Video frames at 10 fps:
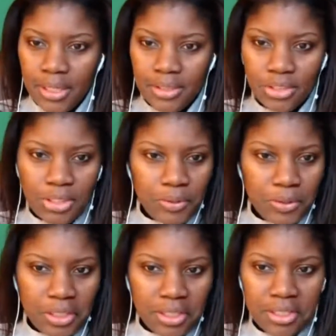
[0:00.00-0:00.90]

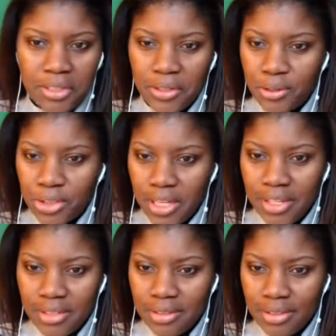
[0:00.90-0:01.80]
stimulating in our
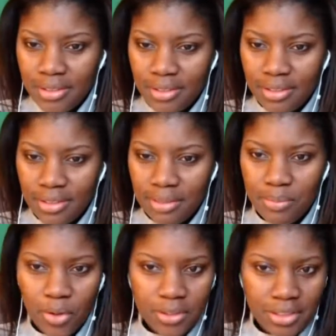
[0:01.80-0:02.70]
chat. And
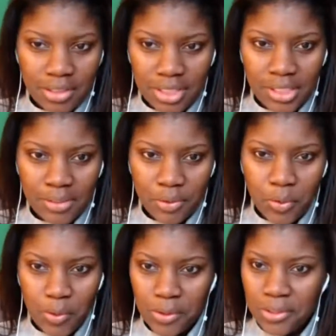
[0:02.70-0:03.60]
Marcy T, of
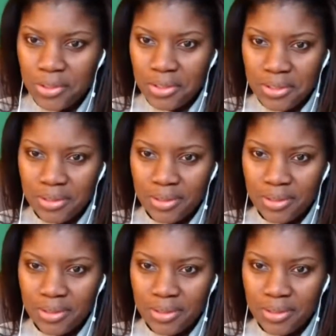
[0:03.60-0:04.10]
course,